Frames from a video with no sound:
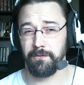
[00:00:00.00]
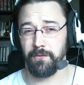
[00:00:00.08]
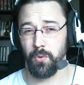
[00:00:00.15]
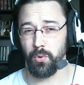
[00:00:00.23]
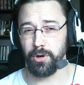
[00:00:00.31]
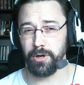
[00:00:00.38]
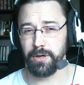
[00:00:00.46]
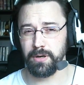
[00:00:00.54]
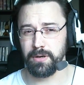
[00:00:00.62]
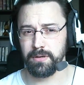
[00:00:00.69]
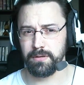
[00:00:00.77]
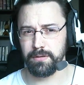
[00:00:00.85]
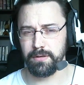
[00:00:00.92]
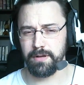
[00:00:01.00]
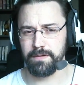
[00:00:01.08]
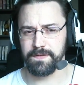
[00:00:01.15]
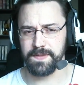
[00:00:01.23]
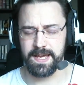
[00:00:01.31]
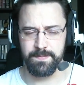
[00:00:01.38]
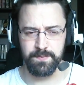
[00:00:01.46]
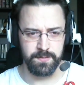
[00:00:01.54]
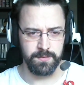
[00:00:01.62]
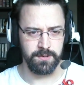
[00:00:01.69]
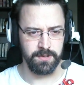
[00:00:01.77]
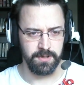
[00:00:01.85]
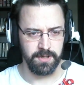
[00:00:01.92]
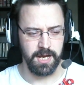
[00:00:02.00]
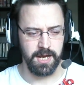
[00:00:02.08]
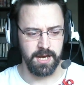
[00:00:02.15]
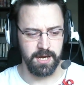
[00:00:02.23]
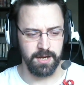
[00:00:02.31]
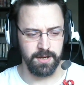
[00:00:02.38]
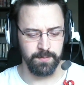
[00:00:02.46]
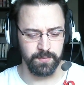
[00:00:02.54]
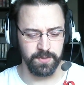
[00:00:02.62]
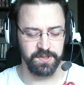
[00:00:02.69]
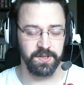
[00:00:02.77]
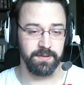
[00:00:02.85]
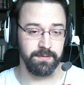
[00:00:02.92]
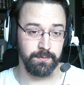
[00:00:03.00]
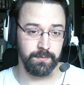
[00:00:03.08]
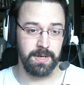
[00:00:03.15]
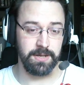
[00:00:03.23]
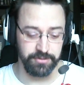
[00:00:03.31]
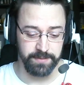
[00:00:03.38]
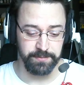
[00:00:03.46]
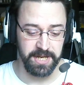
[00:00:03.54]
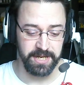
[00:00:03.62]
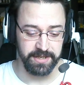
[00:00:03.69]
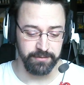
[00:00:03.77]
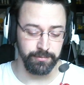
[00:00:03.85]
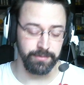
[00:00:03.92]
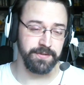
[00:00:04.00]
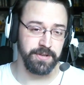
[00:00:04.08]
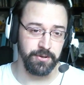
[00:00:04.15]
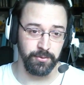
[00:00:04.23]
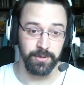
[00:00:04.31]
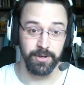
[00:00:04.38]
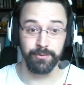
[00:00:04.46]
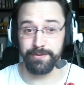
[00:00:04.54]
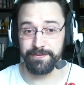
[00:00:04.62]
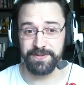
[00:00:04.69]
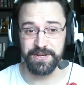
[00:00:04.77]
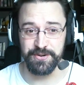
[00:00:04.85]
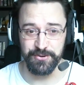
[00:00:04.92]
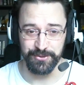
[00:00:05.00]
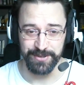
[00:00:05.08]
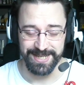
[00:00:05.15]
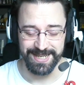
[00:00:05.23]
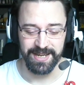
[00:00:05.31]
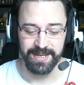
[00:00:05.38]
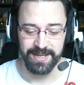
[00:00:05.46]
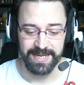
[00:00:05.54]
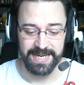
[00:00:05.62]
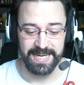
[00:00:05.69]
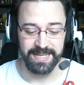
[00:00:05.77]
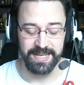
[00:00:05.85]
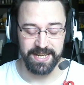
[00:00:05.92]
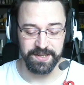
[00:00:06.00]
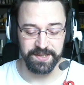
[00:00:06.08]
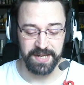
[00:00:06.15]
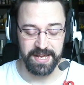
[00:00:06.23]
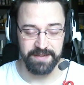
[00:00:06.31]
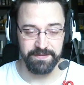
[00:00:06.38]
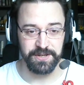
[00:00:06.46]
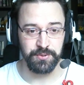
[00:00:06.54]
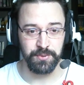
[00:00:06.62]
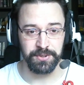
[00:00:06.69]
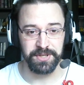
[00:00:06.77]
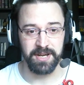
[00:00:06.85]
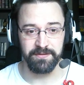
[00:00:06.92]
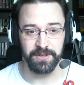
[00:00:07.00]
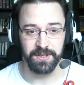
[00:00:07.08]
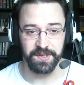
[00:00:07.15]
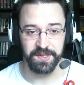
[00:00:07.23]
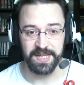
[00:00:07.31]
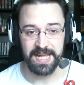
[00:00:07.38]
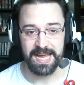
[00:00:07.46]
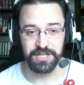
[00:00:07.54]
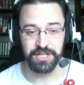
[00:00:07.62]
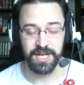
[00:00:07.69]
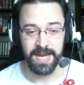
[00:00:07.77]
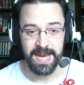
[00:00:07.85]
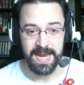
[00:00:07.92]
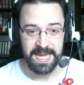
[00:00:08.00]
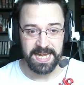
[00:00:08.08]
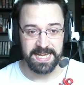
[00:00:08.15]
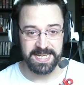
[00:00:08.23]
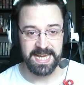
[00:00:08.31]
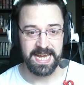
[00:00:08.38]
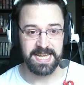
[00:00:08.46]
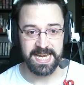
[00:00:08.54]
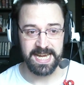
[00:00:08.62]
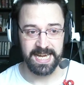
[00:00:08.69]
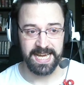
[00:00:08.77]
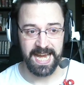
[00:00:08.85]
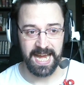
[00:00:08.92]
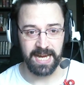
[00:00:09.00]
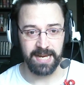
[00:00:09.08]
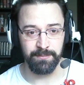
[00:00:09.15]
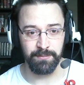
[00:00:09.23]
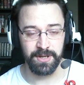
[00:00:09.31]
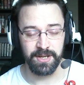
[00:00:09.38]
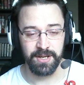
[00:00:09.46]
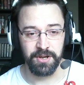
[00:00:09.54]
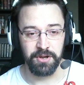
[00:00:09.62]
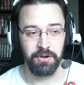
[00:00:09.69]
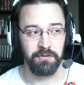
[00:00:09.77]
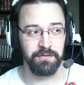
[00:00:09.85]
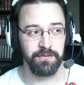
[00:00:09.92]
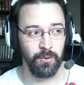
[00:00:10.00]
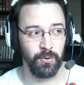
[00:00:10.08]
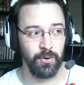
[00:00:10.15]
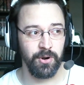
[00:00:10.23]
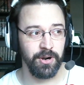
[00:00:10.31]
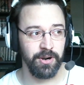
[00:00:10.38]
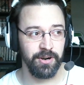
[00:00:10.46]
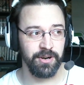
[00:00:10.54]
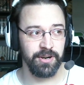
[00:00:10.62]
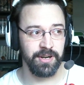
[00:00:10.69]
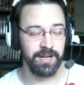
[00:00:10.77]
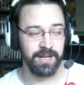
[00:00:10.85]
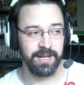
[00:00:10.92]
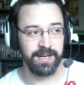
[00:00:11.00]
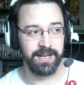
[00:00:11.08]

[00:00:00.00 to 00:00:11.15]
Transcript: 4 of them. Dream Daddy, review. It is a visual novel / dating game for